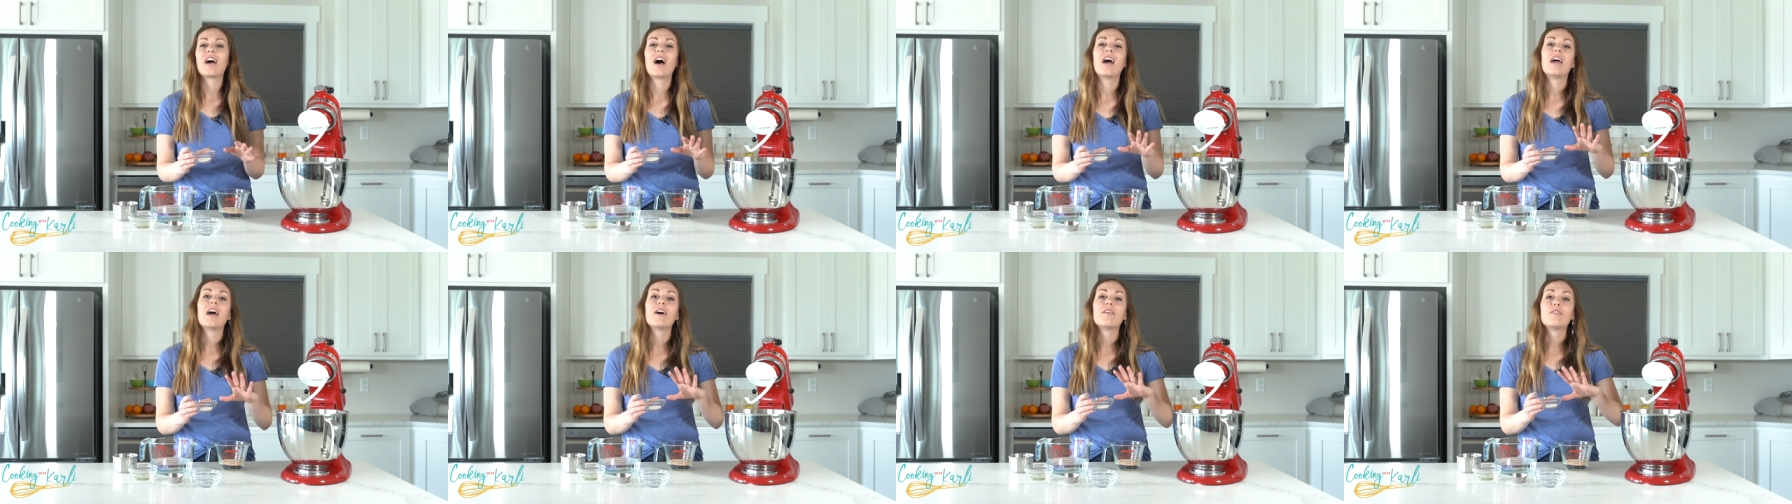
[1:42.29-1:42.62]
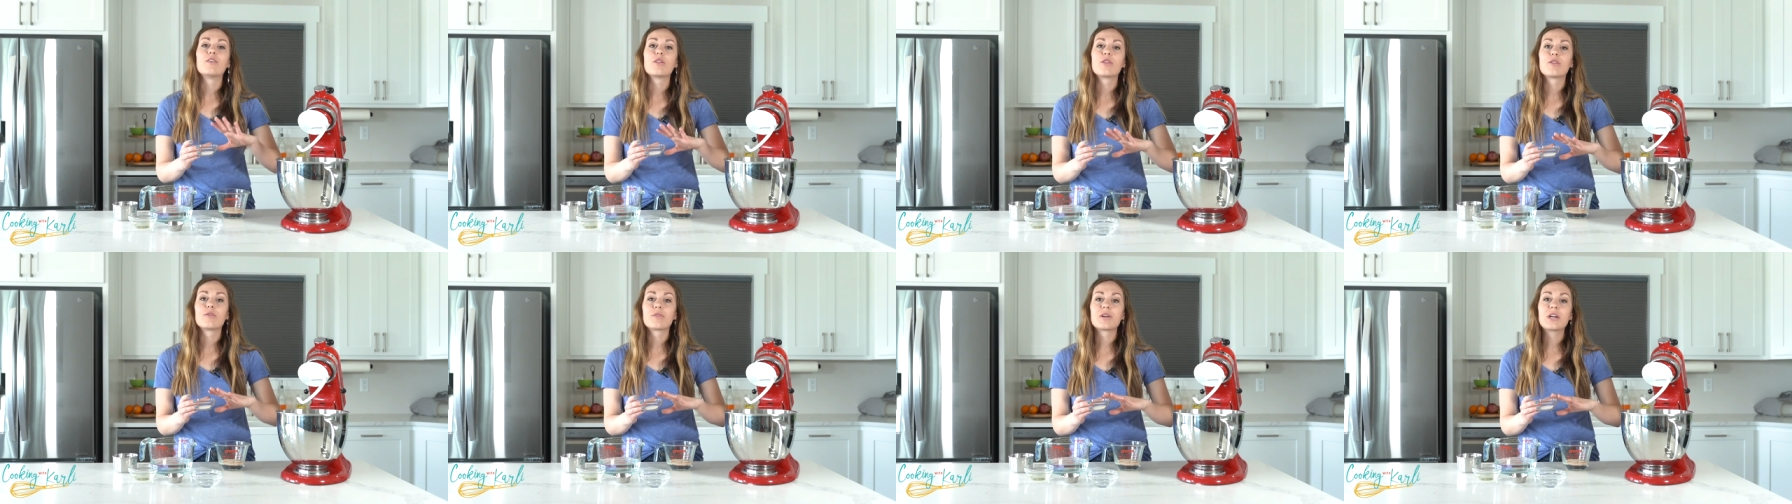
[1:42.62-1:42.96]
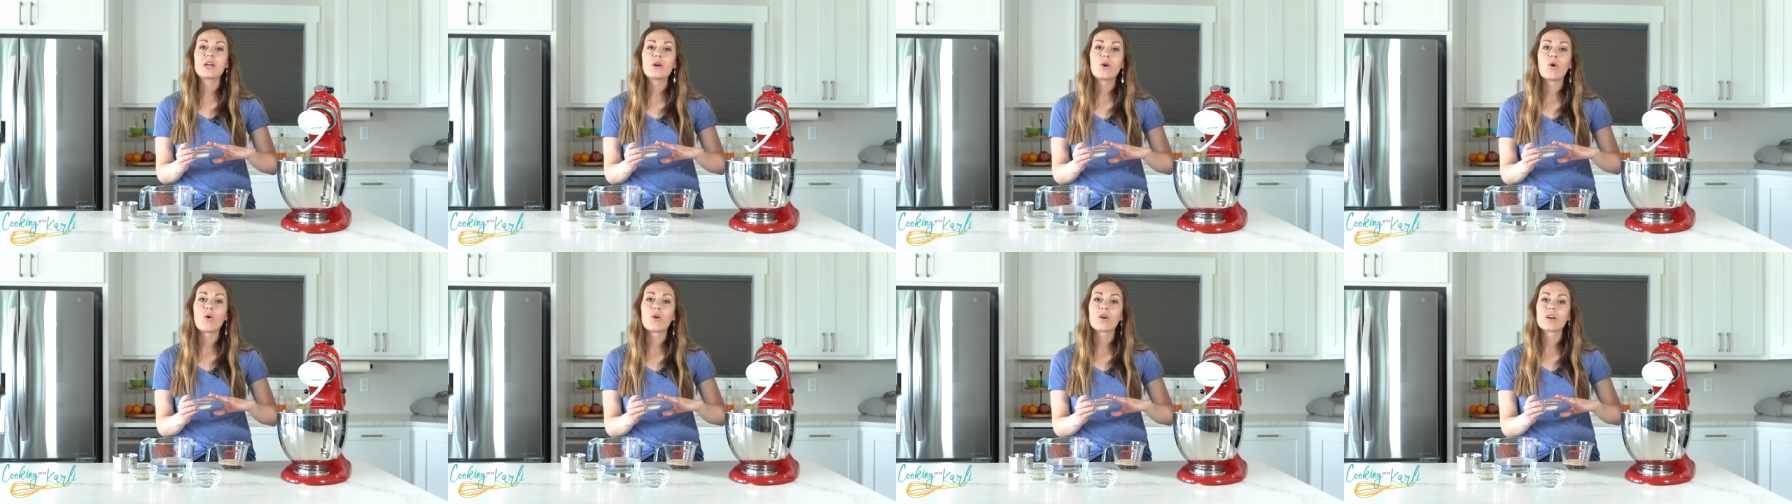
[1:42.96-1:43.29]
I have three
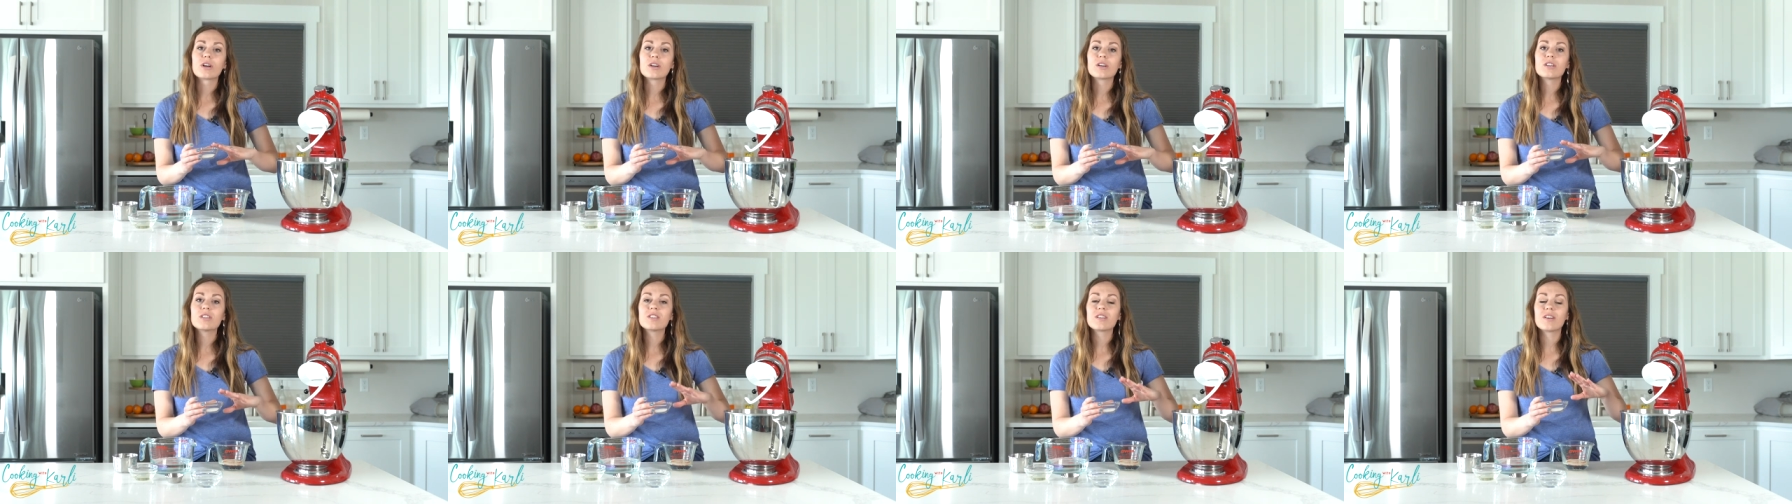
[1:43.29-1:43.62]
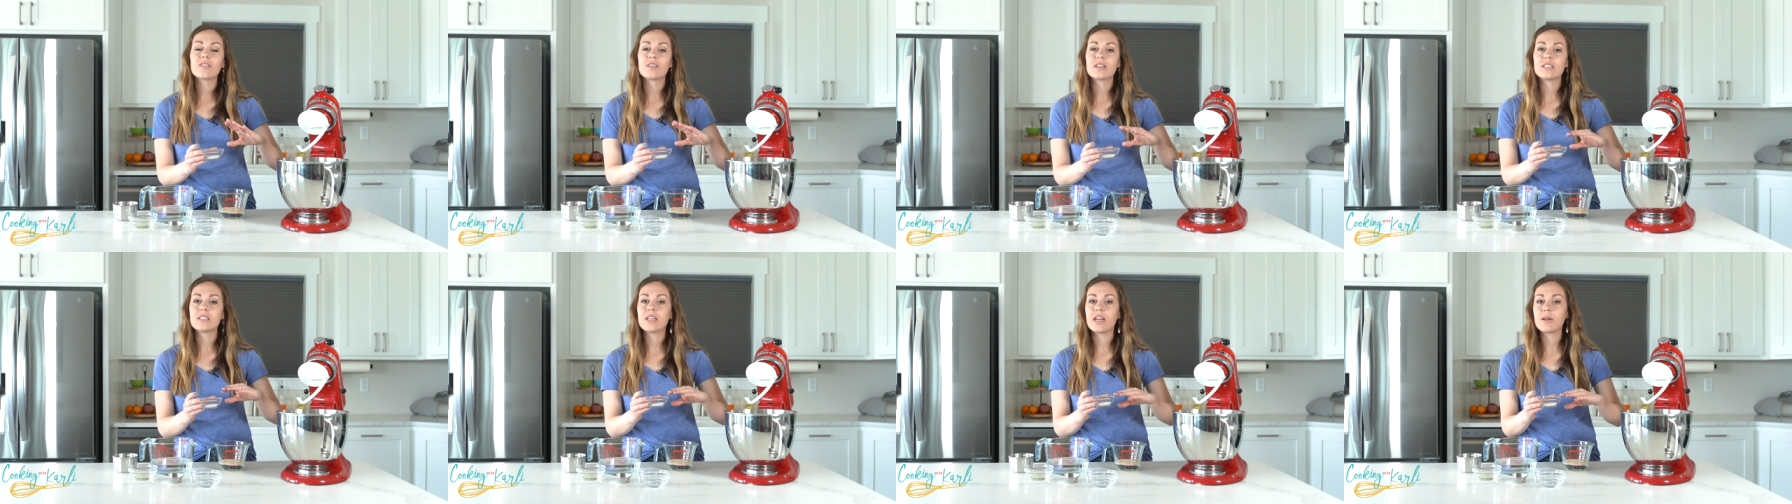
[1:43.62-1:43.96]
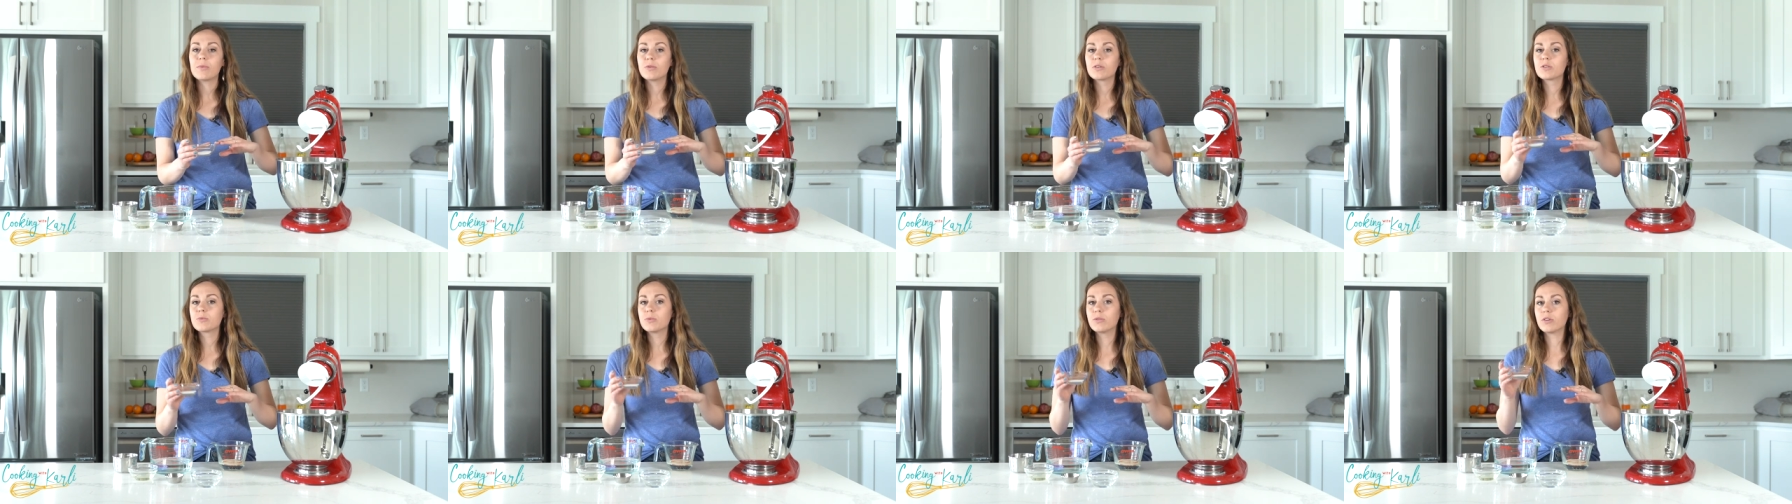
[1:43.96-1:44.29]
quarters of a
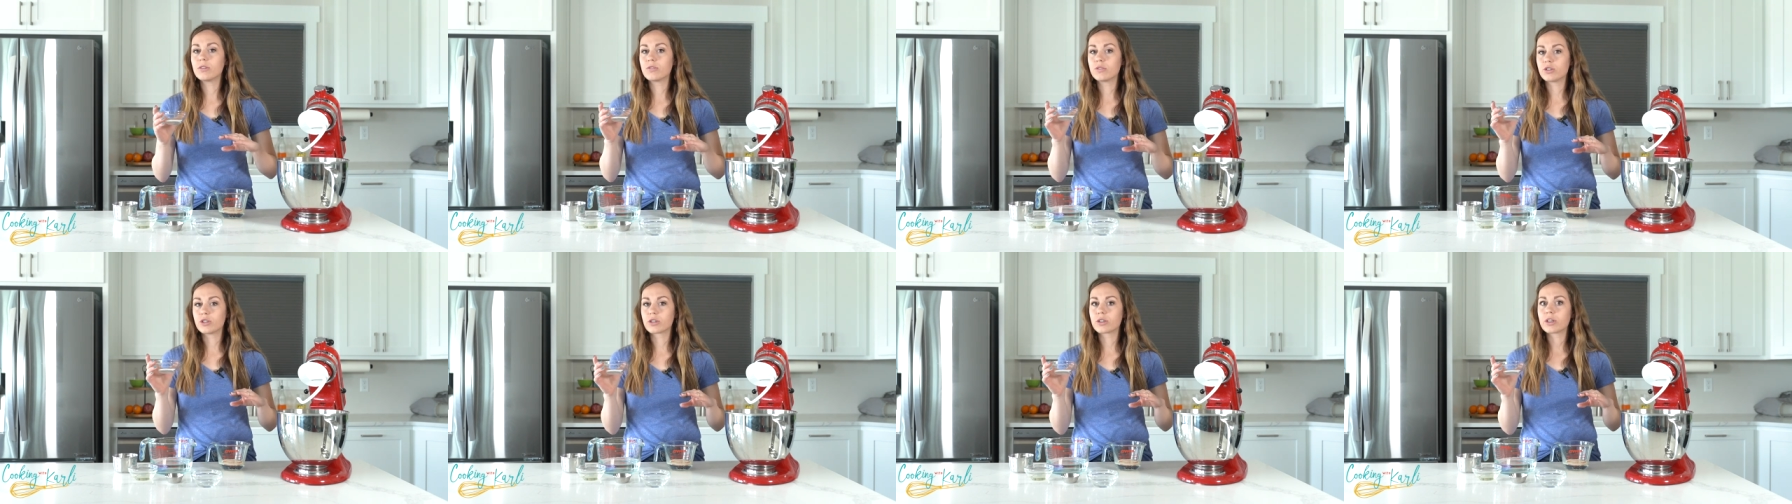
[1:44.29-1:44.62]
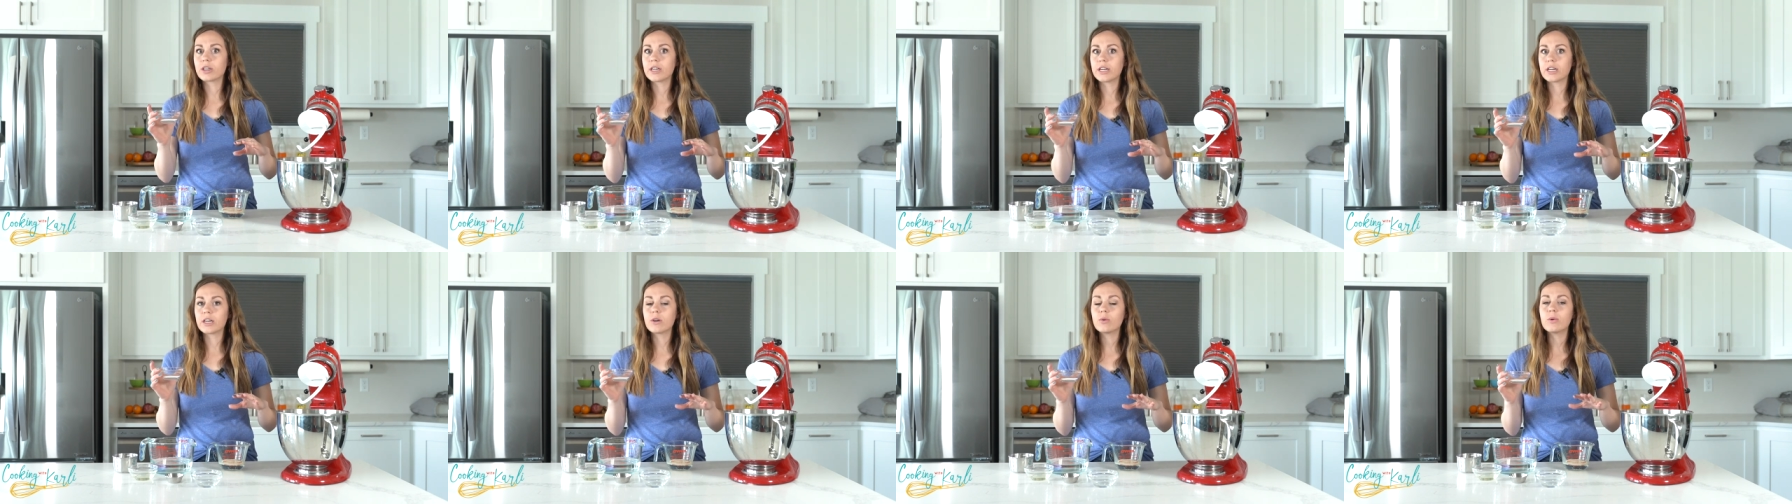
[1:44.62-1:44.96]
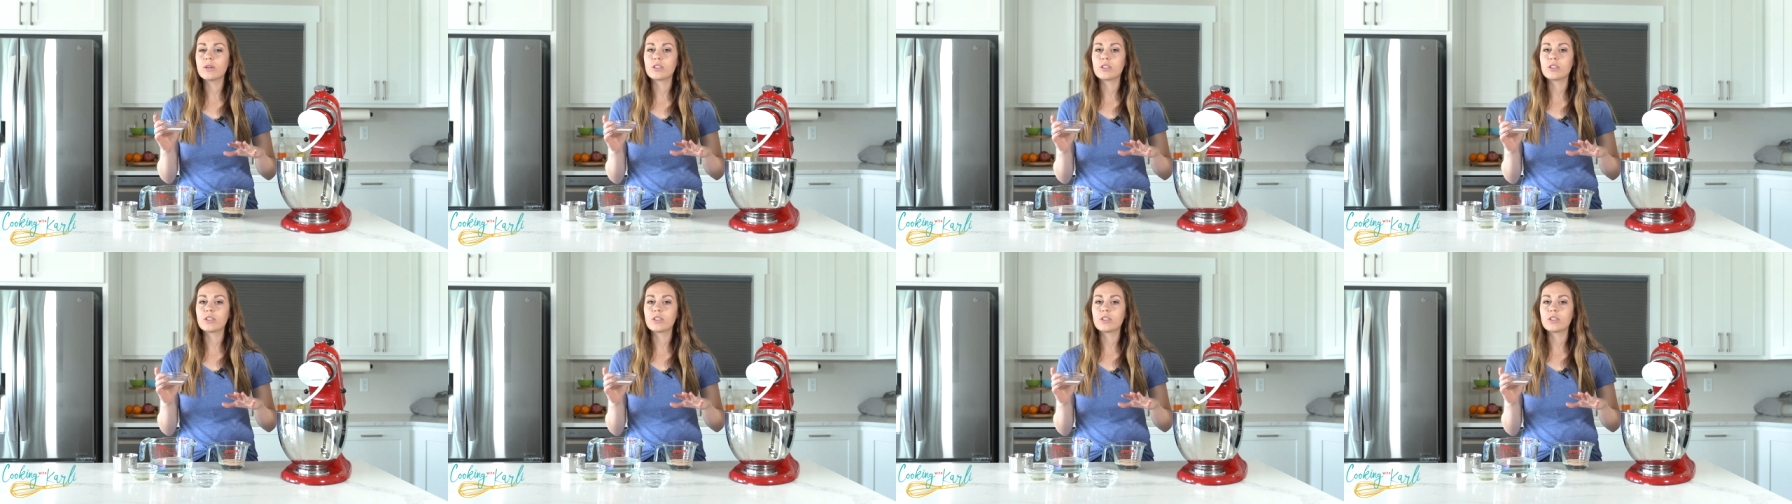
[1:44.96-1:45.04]
tablespoon of sugar here,